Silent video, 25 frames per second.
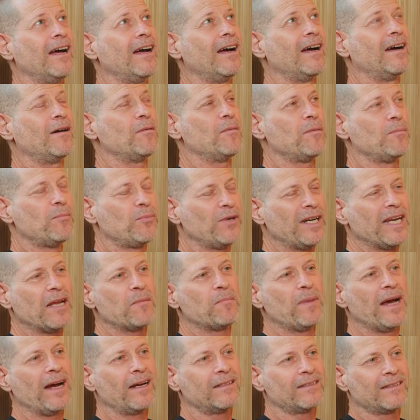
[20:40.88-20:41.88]
uh,
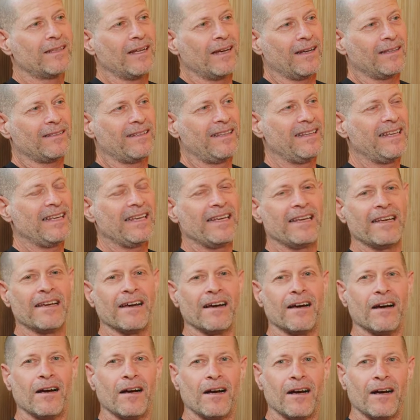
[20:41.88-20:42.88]
bring back the
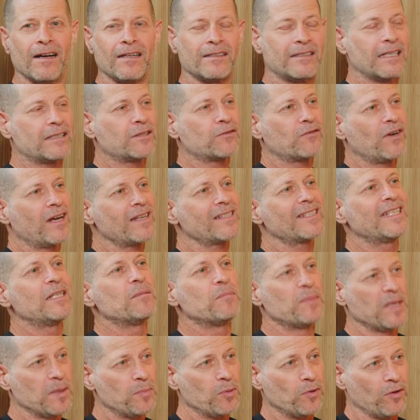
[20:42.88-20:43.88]
uh, the trust
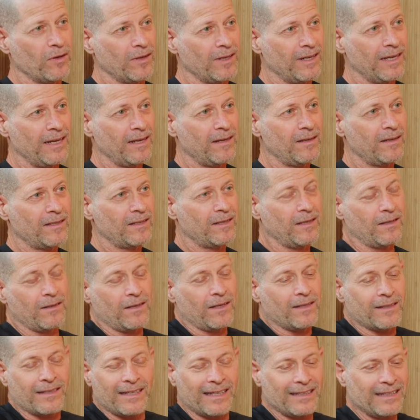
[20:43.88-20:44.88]
in people. Yeah,
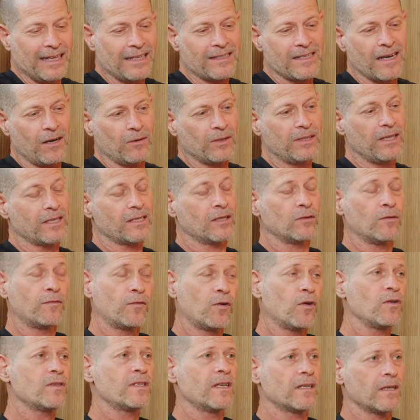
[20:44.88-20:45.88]
Th- that's how it is. And of
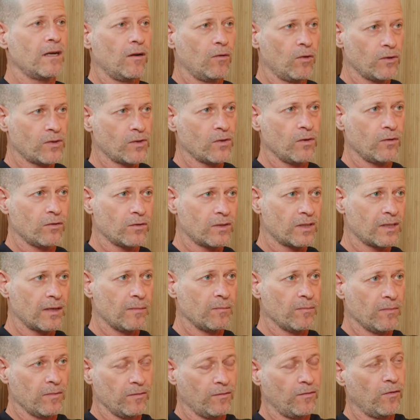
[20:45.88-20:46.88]
course, there are also
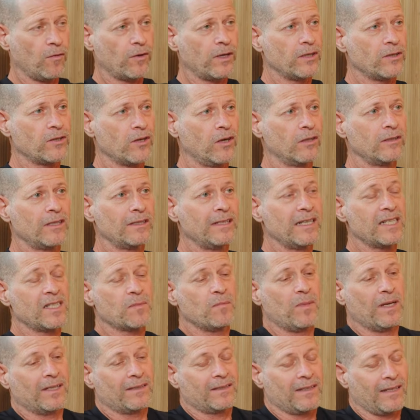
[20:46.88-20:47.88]
some foreign journalists,
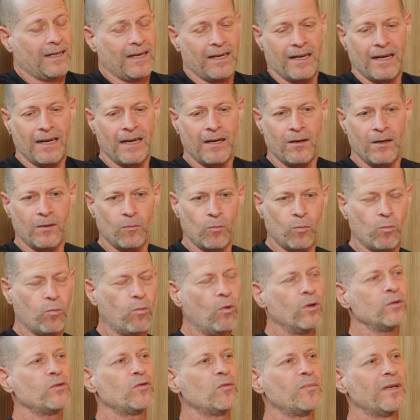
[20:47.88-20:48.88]
but I
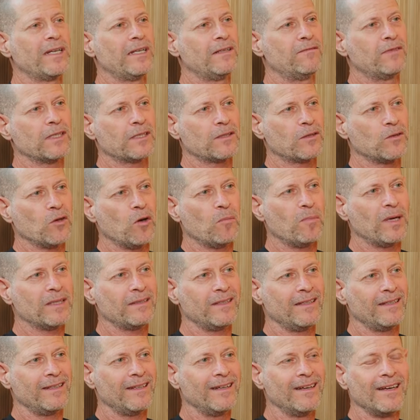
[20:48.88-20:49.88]
want to believe that
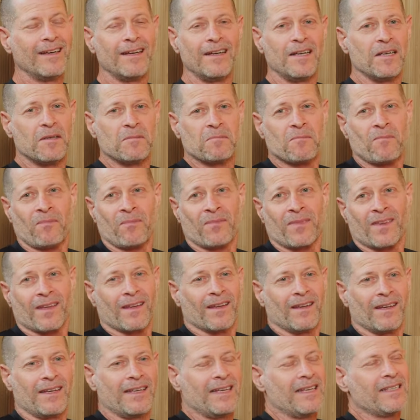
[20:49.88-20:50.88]
nobody
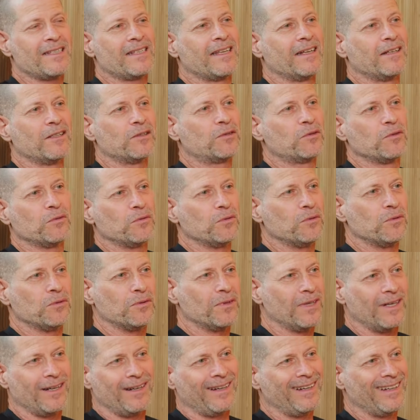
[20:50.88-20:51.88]
is there
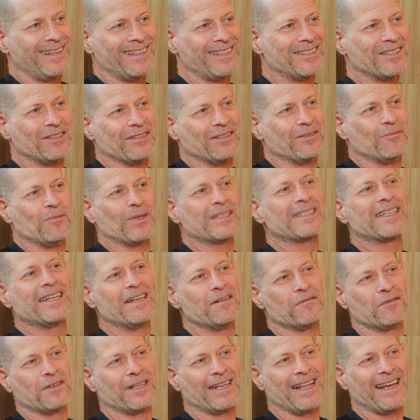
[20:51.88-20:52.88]
to uh, you know
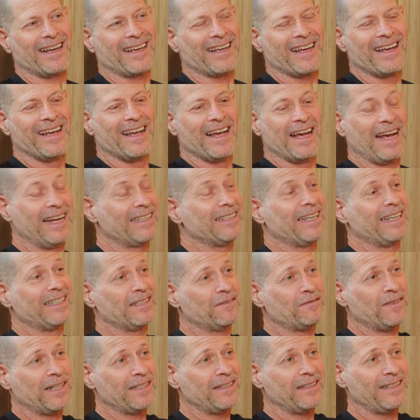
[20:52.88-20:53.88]
whatever. Like, and, and
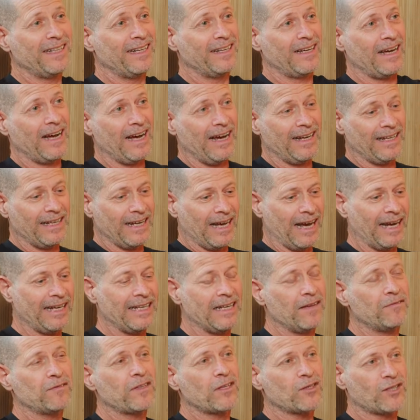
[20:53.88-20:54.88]
the funny thing, I I
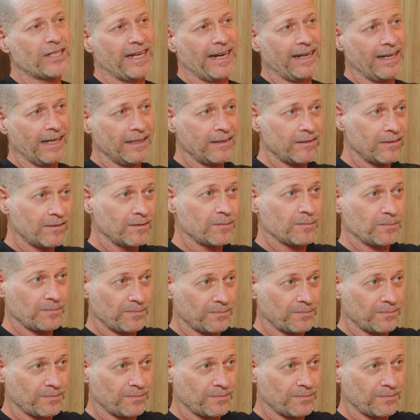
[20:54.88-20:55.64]
left a jacket